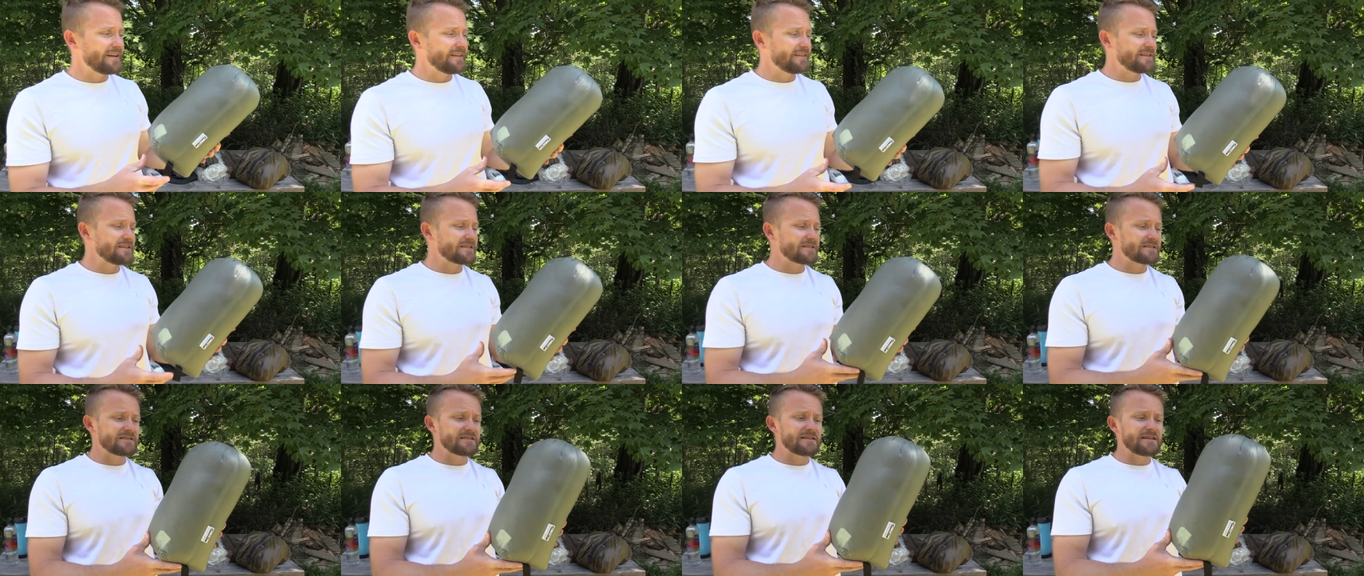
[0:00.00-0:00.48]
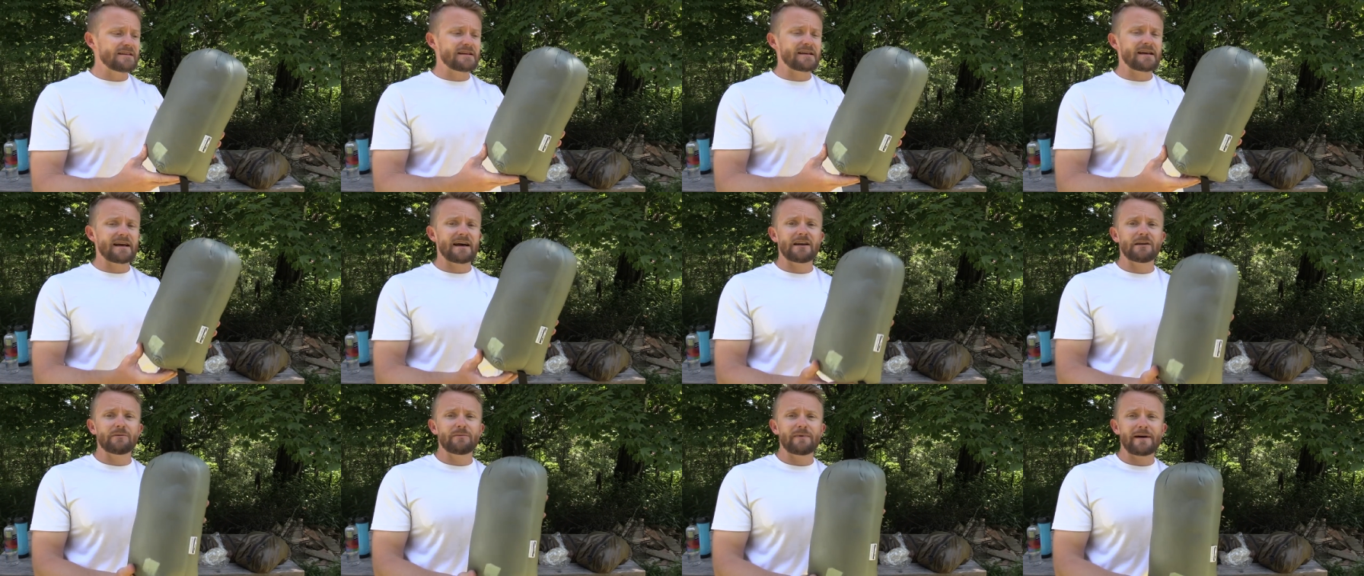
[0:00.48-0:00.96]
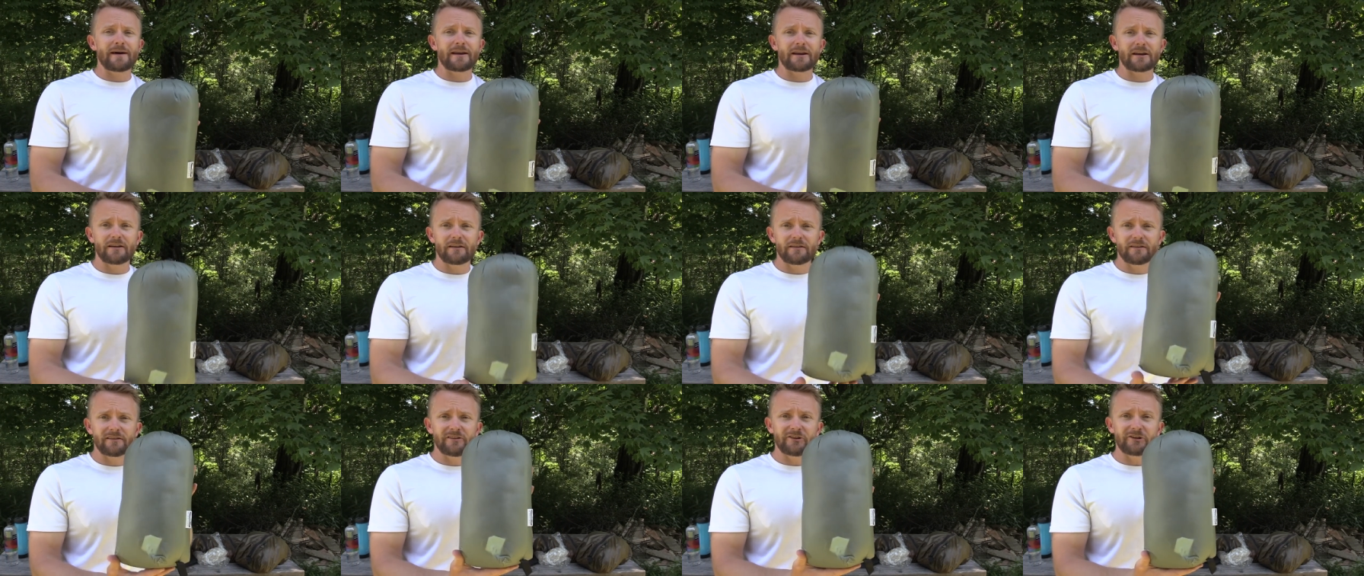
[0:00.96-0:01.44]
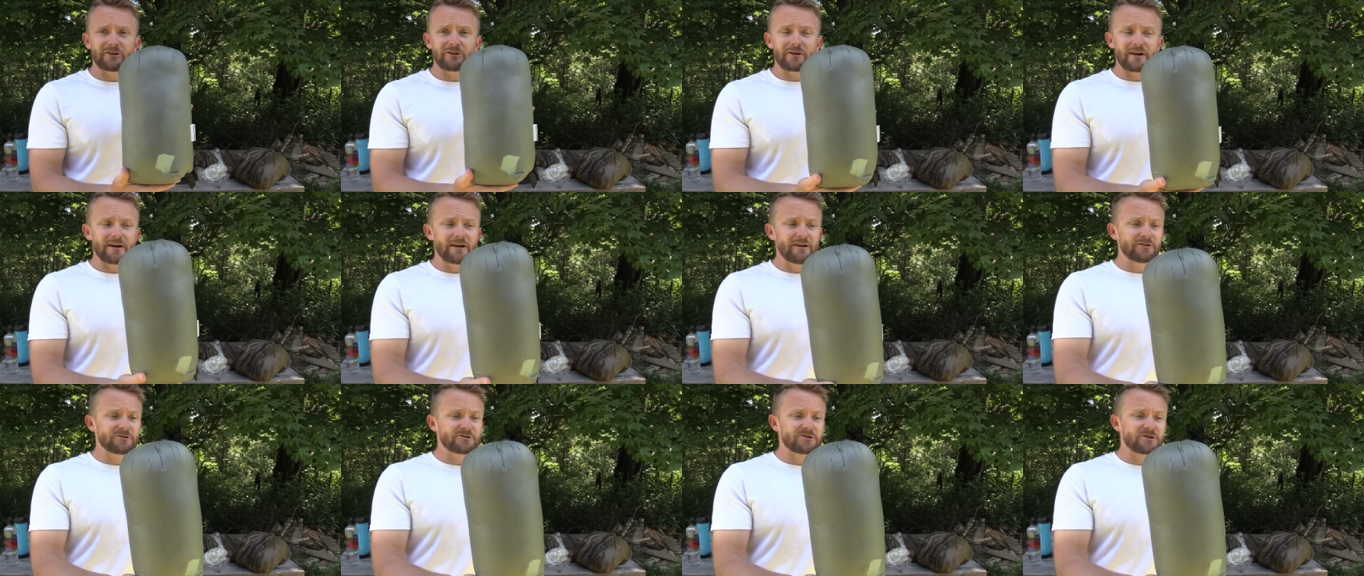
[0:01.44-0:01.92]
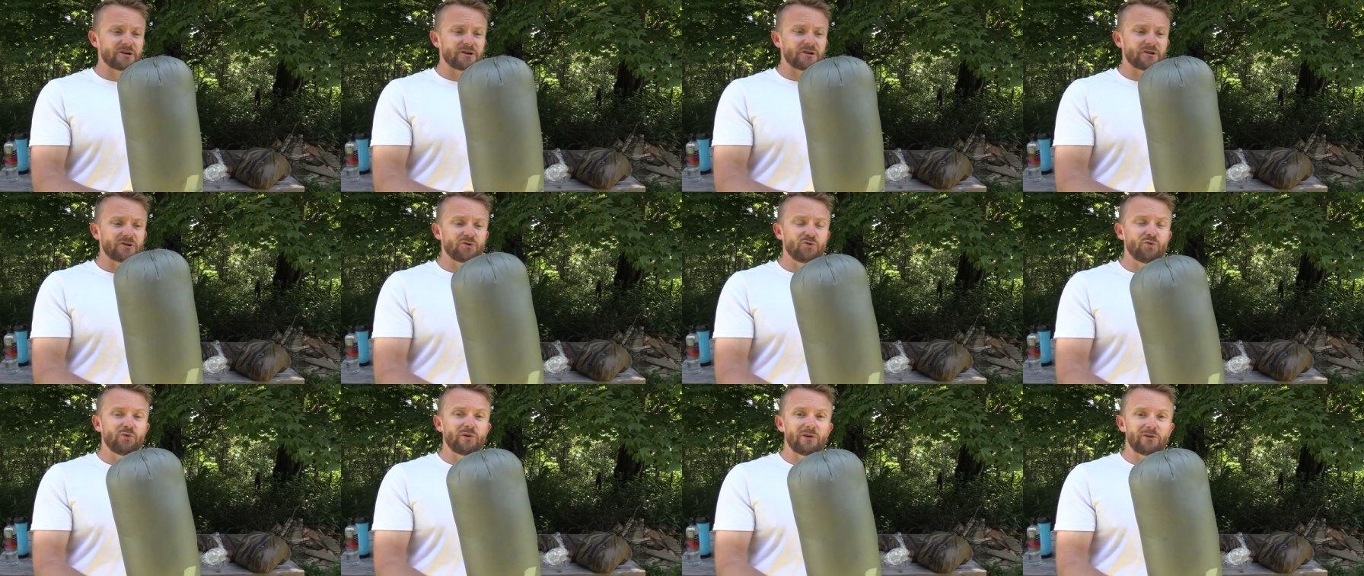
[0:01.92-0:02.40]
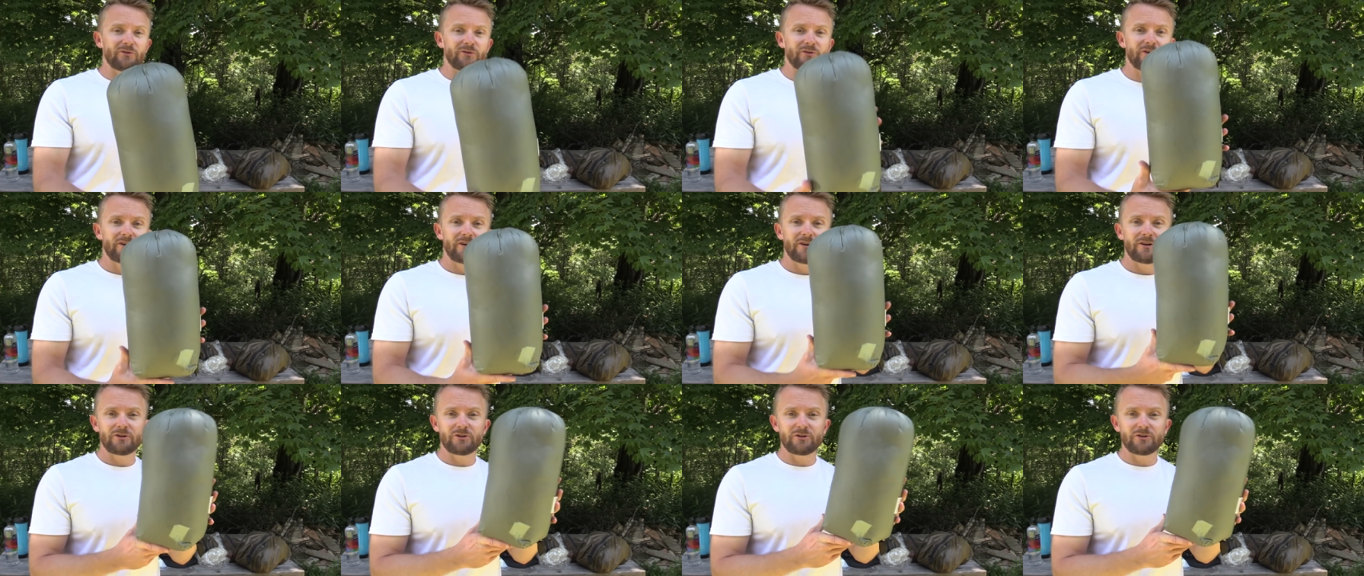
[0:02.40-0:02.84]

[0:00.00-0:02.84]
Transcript: and this is the Katabatic Gear Alsek quilt.